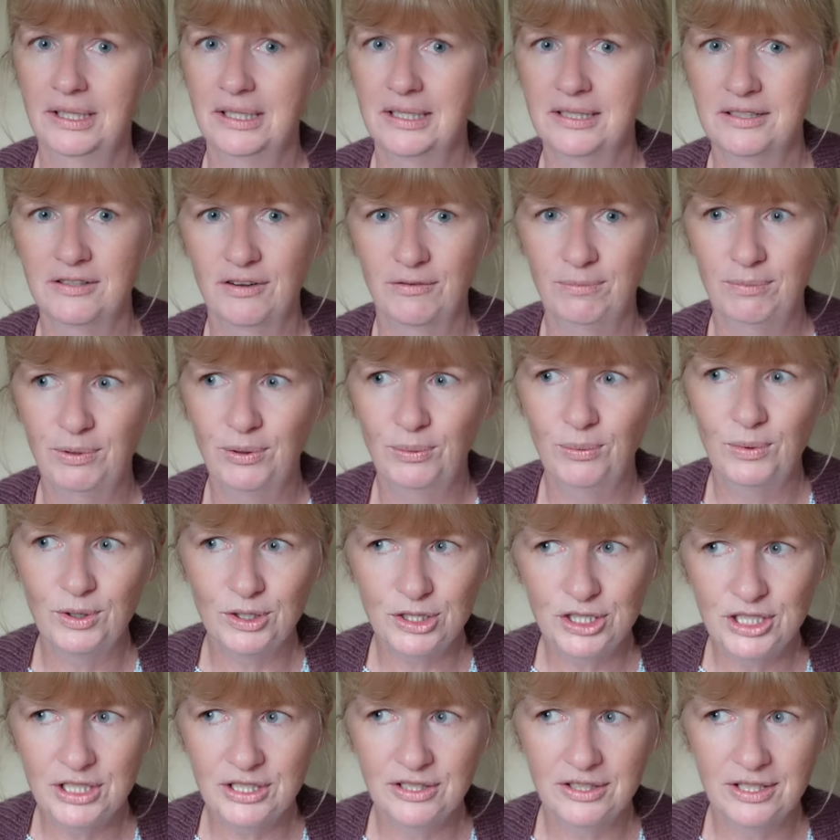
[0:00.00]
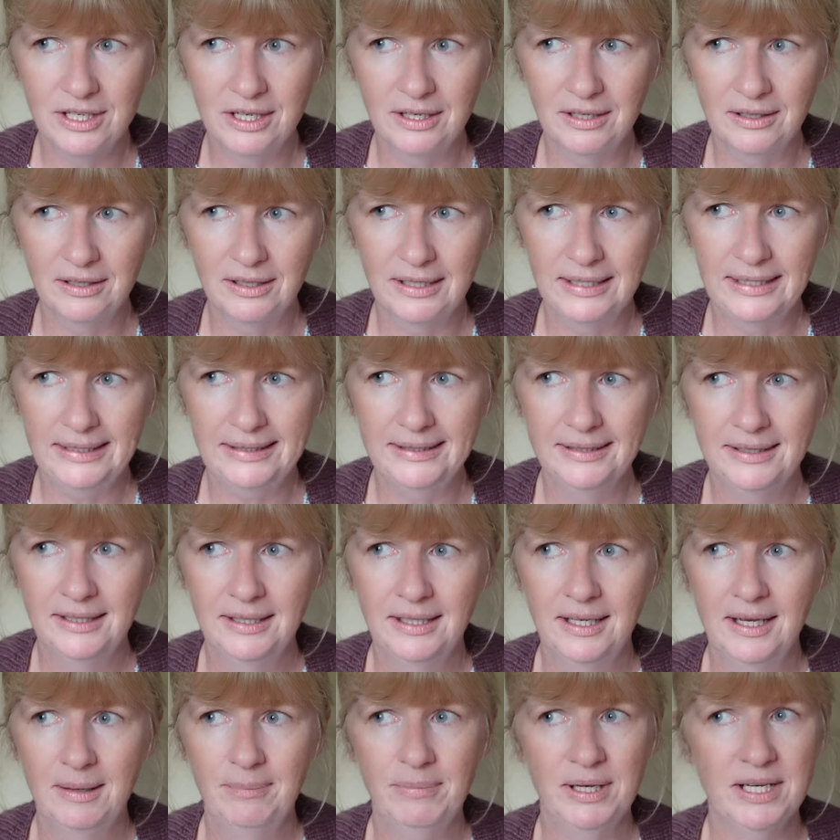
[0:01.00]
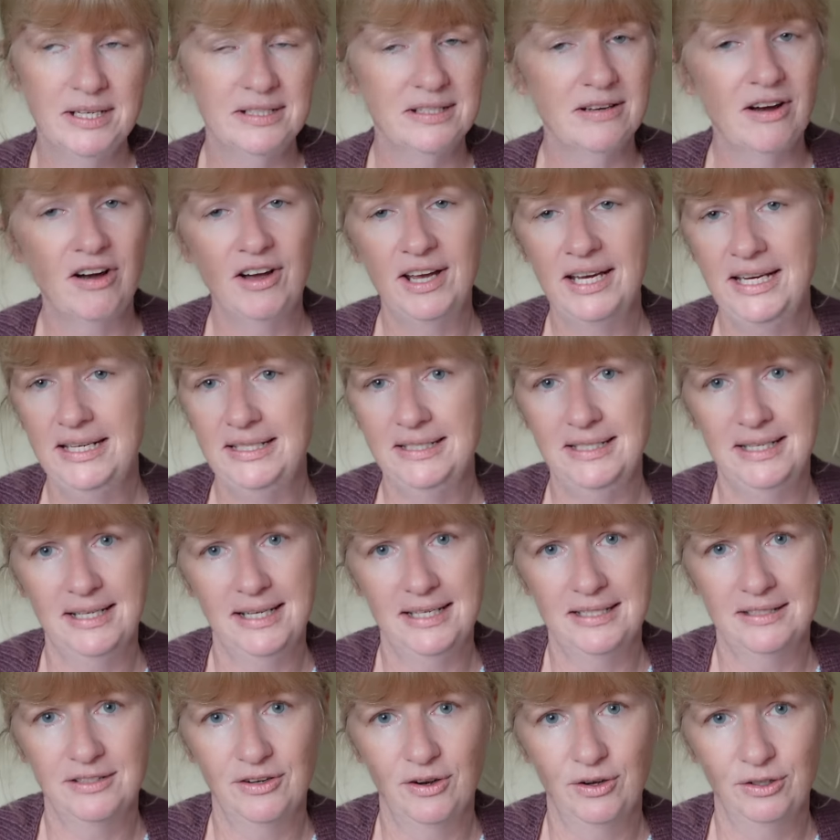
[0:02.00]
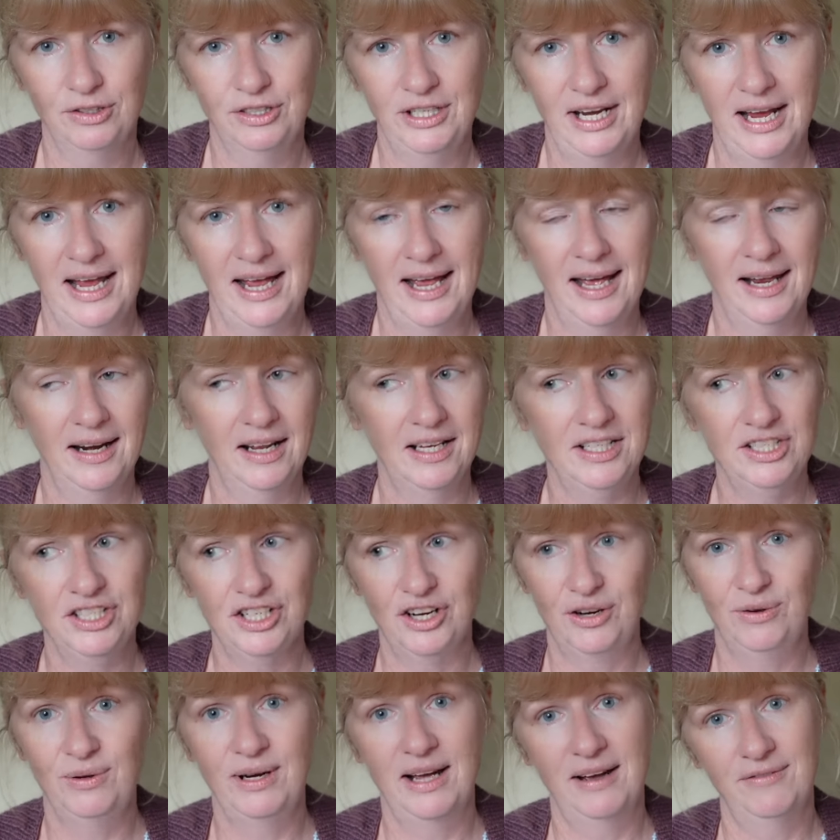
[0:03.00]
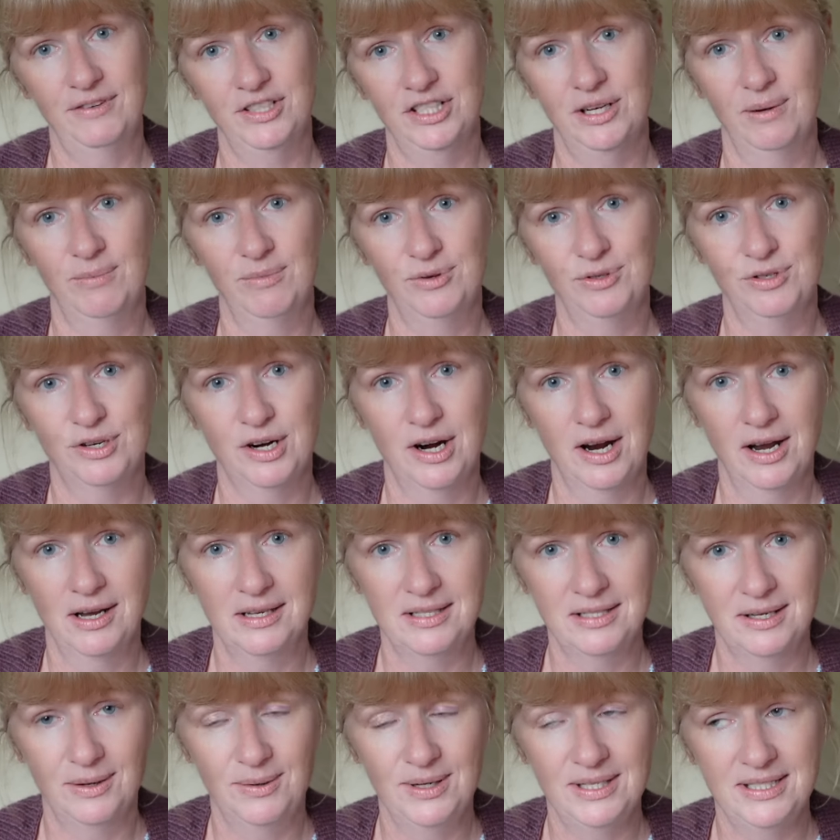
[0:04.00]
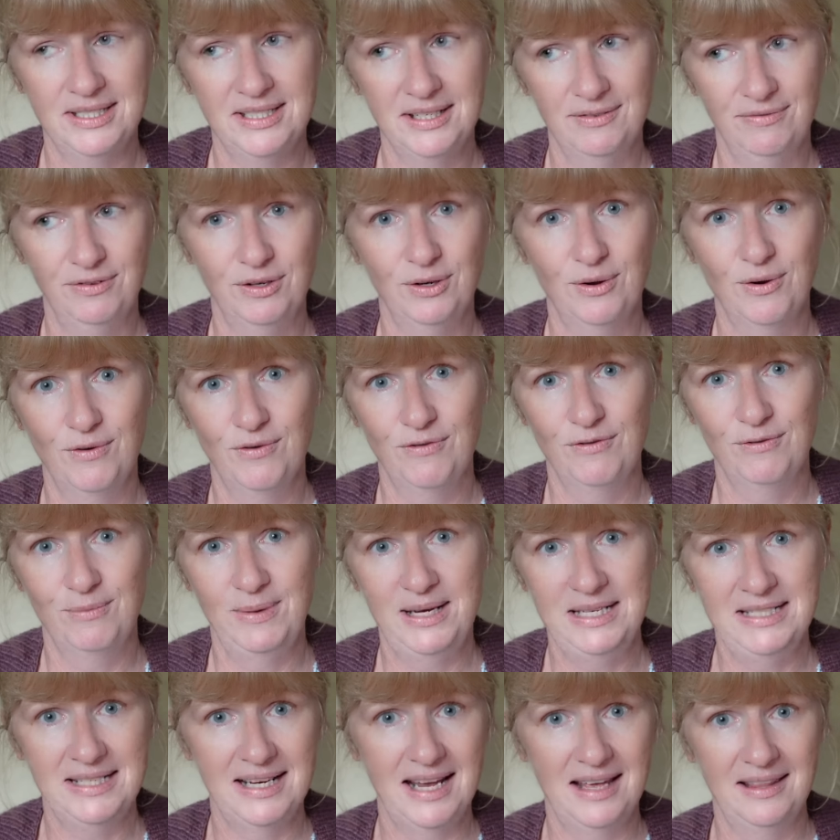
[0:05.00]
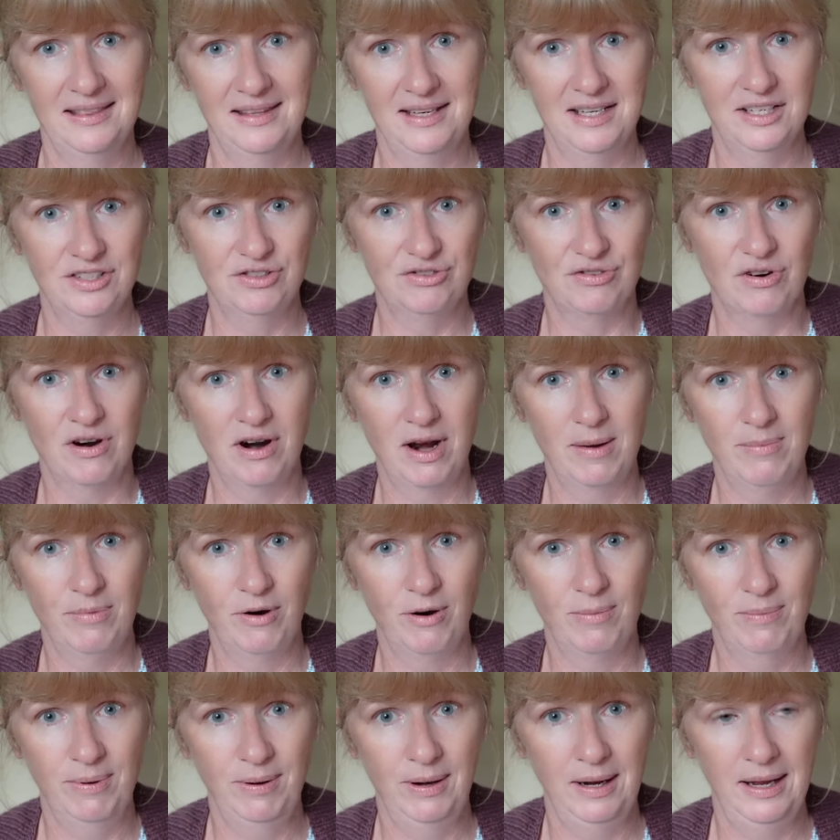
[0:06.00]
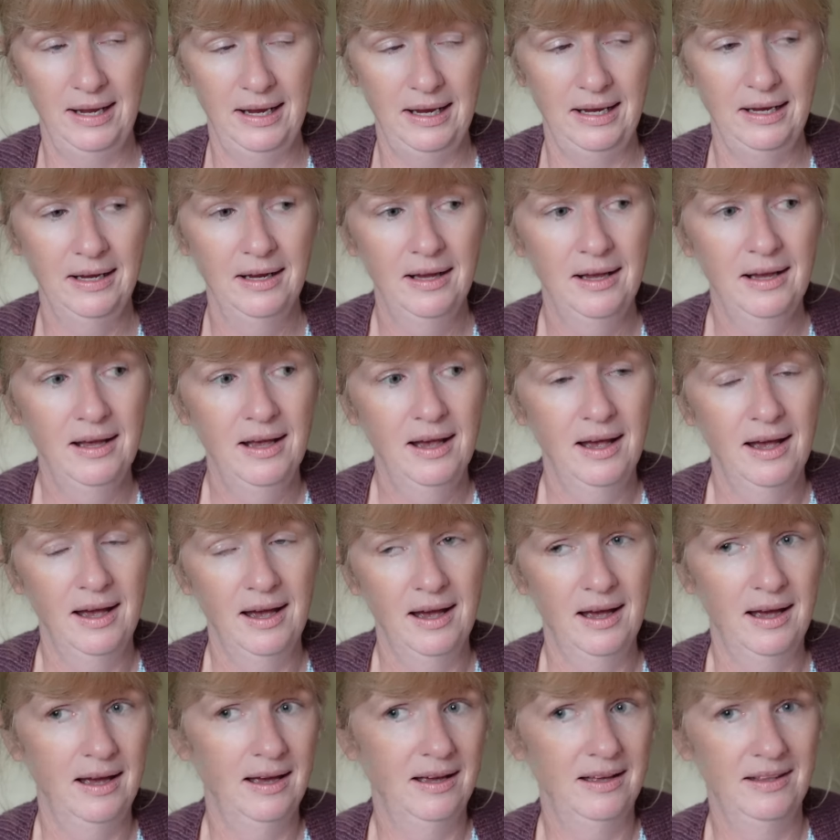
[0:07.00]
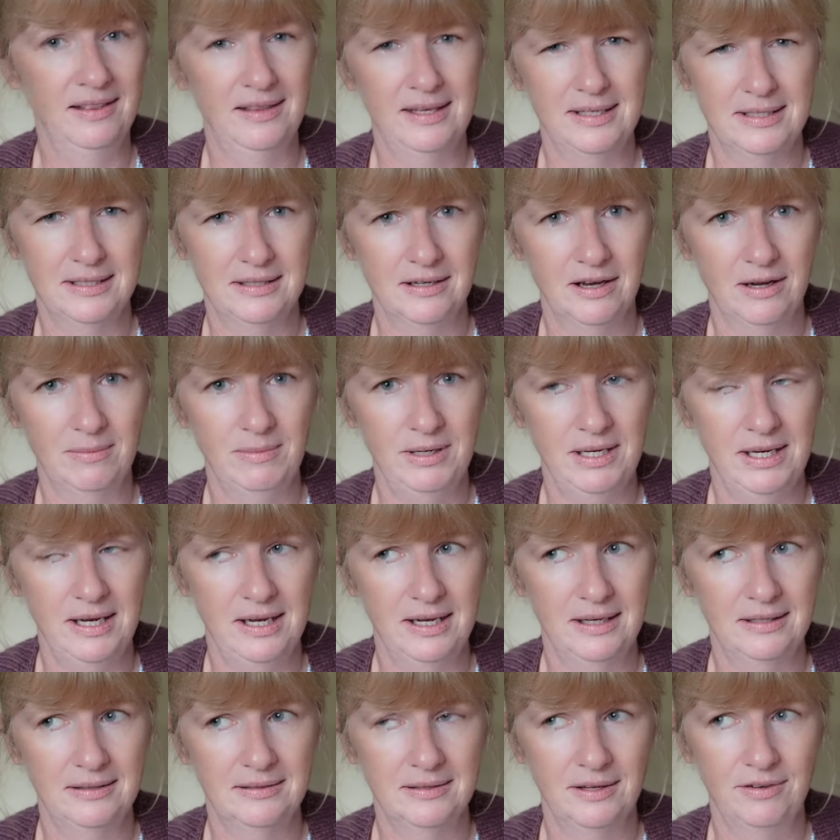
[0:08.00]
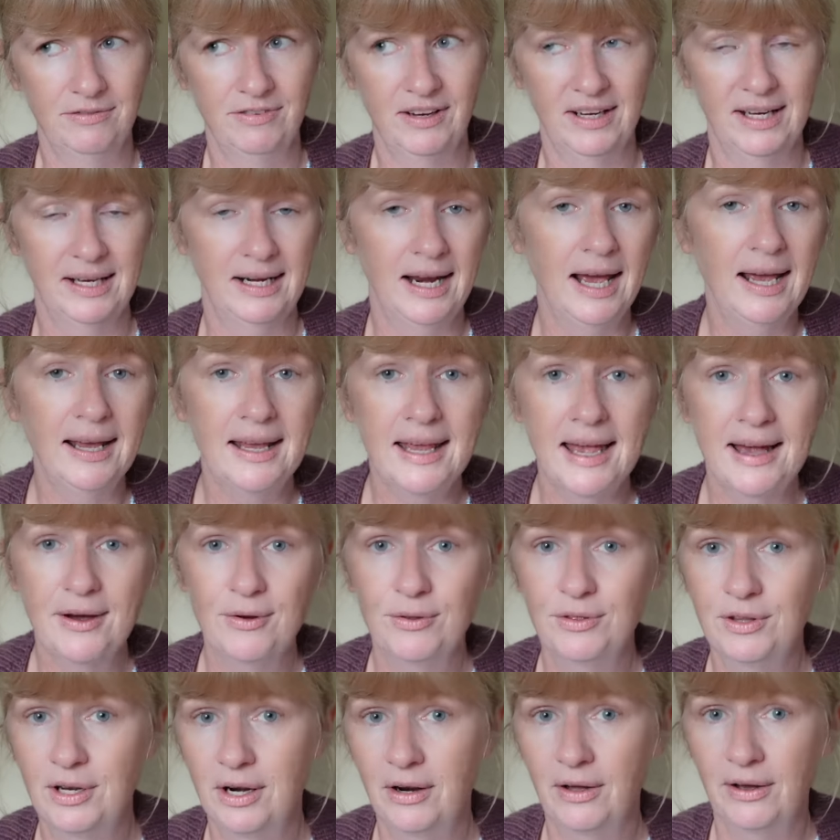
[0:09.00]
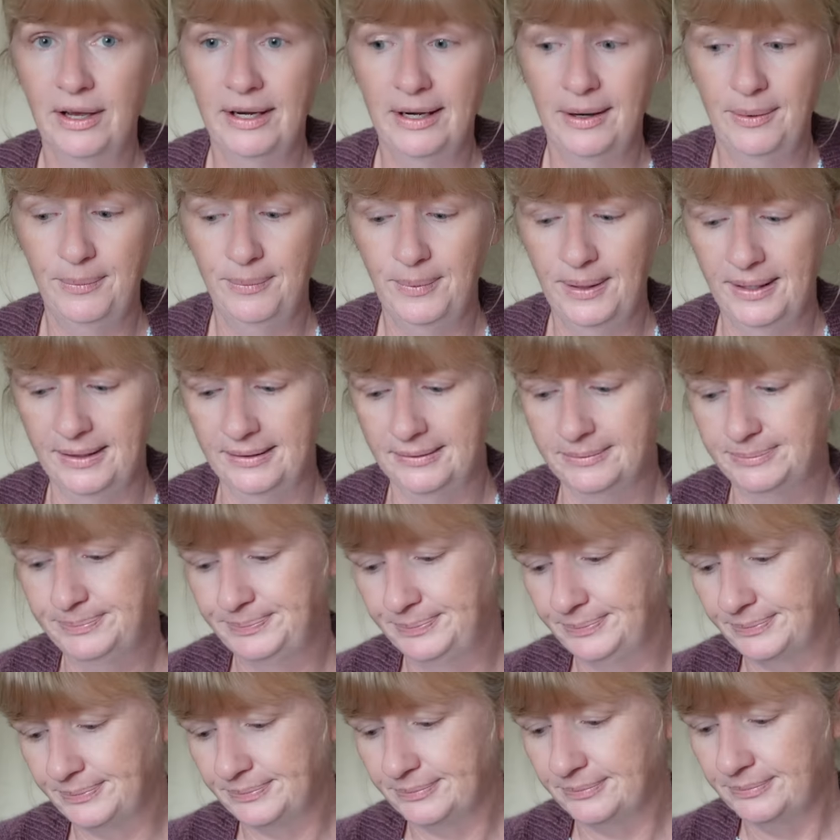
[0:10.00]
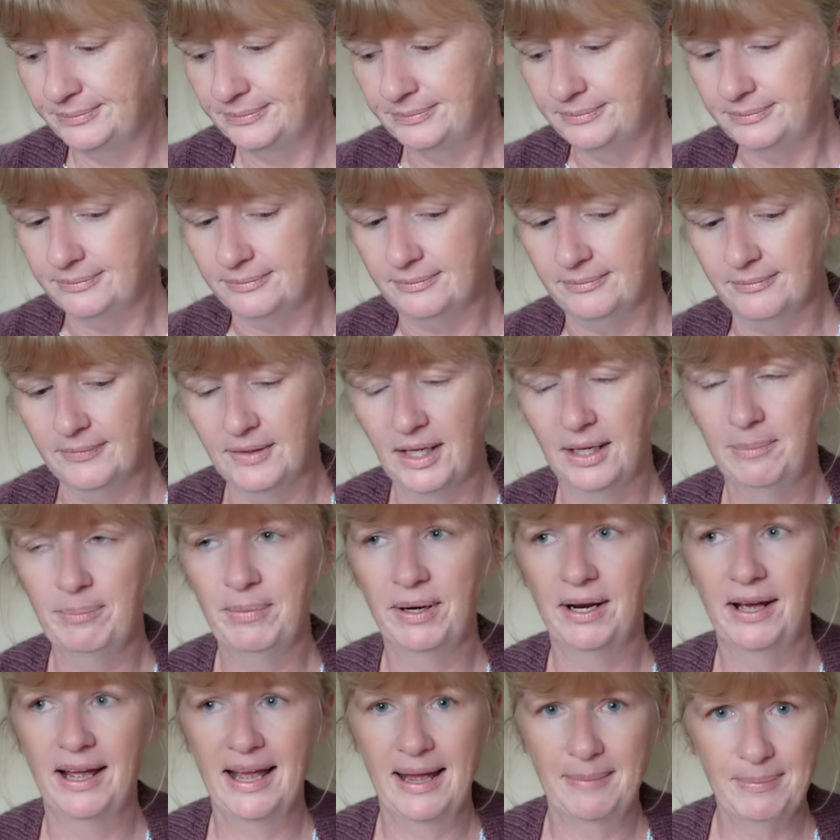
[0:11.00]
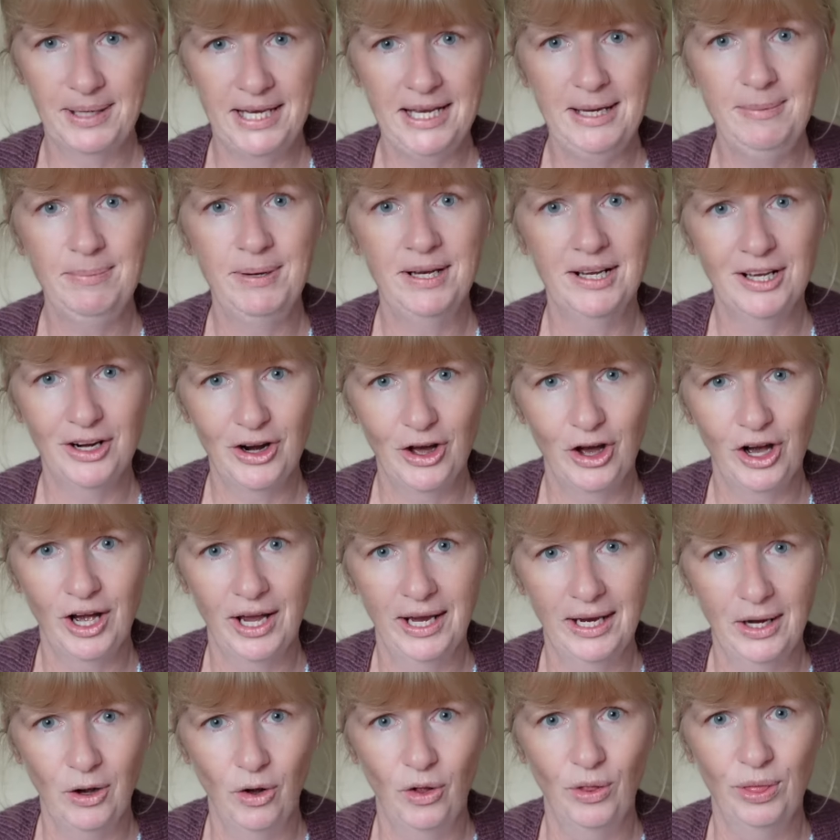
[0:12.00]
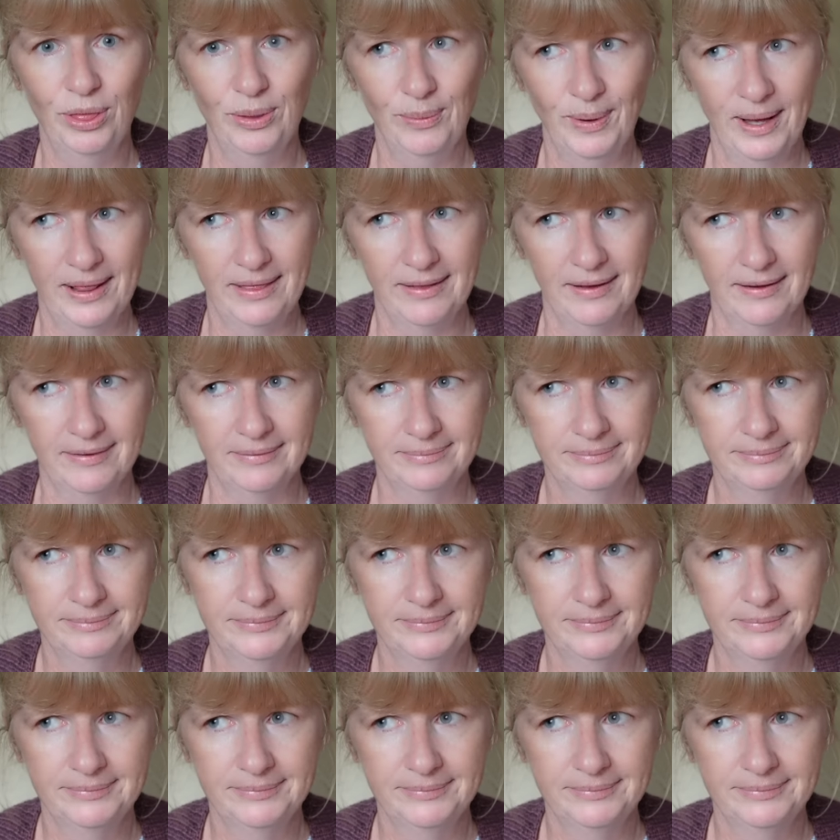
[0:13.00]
So I've put washing on the line because our heating isn't on yet and I don't have a tumble dryer. So it's difficult for me to get things dry properly at this time of year. So if I can hang it out on the line, I will. But I am keeping an eye on the weather.